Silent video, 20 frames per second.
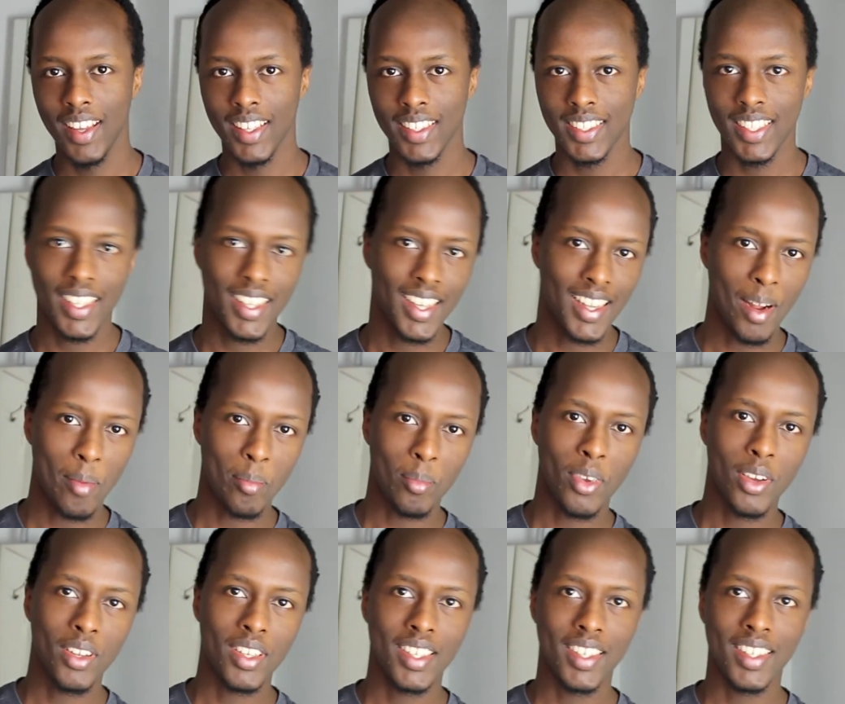say that I'm
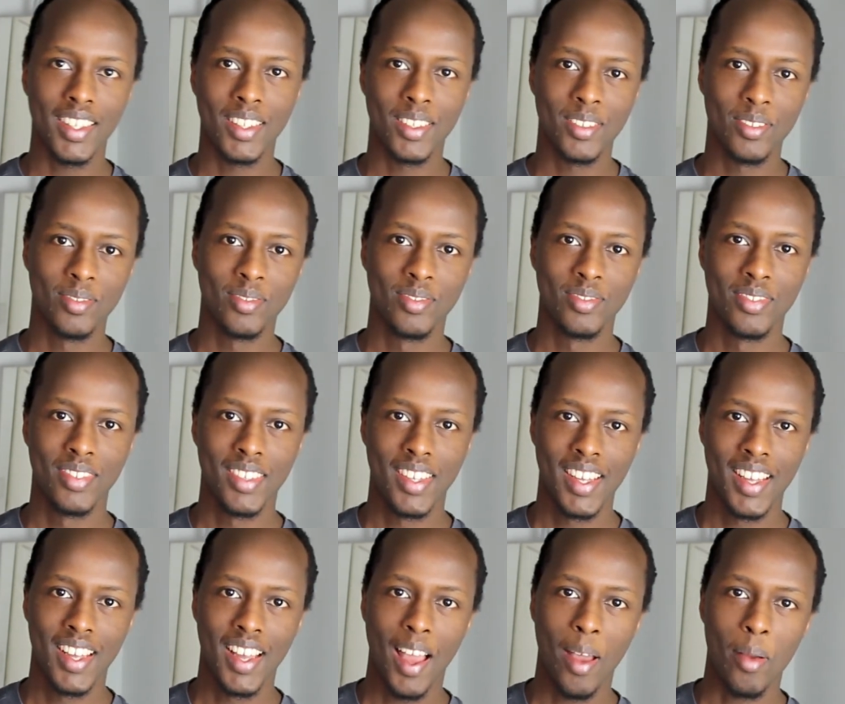
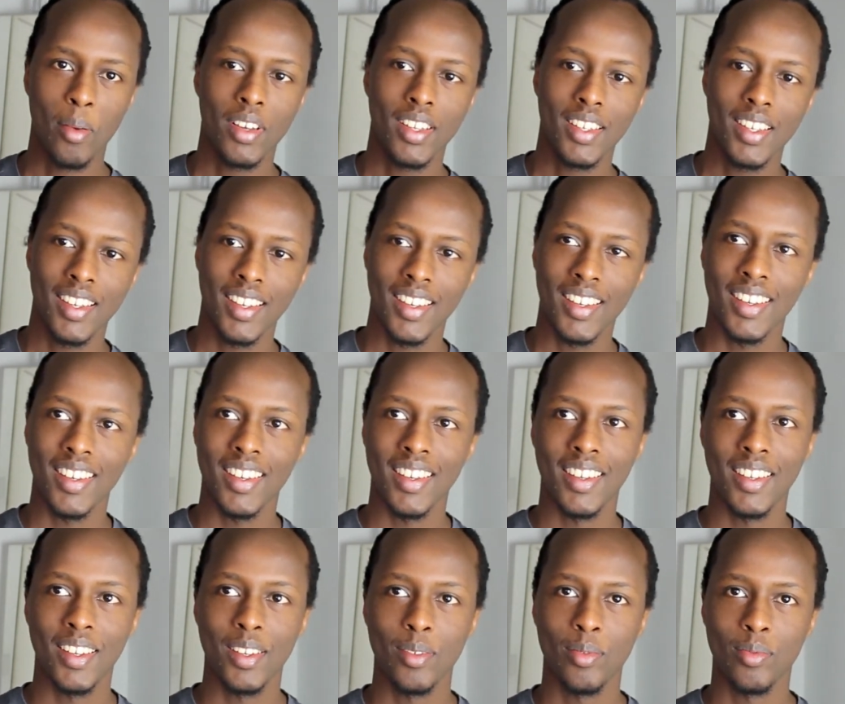gonna
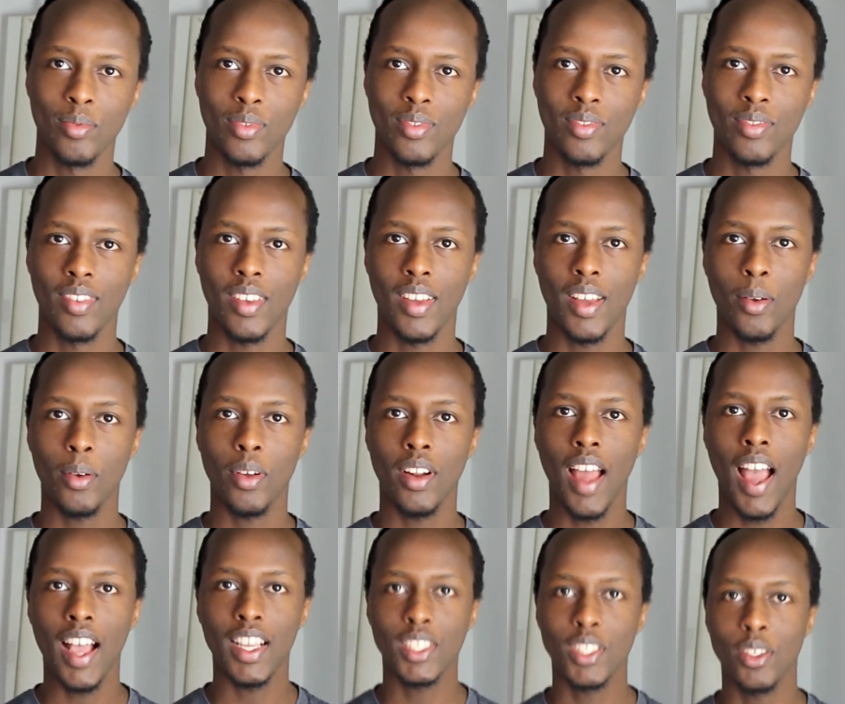
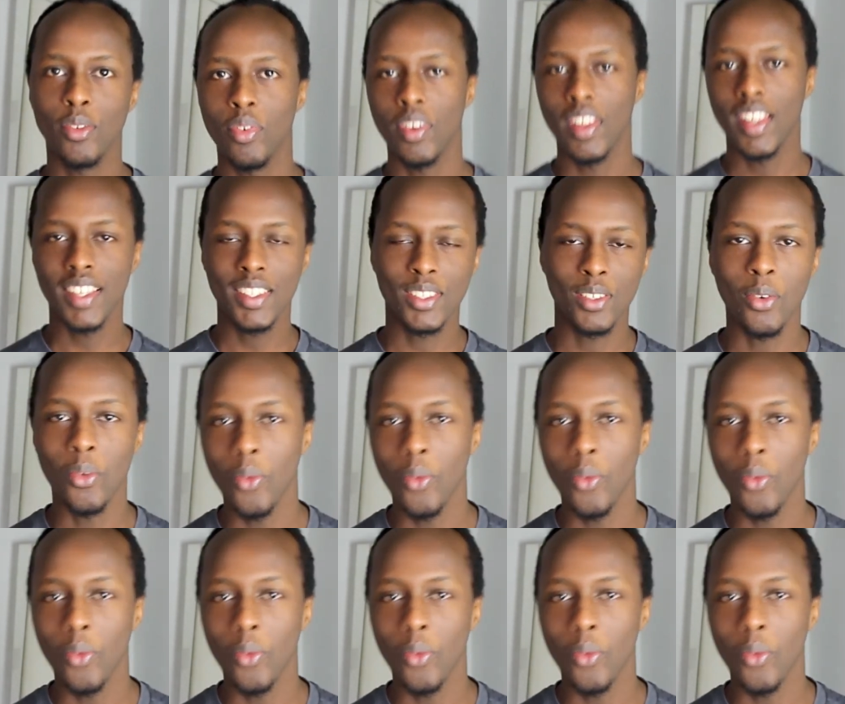ask you for this?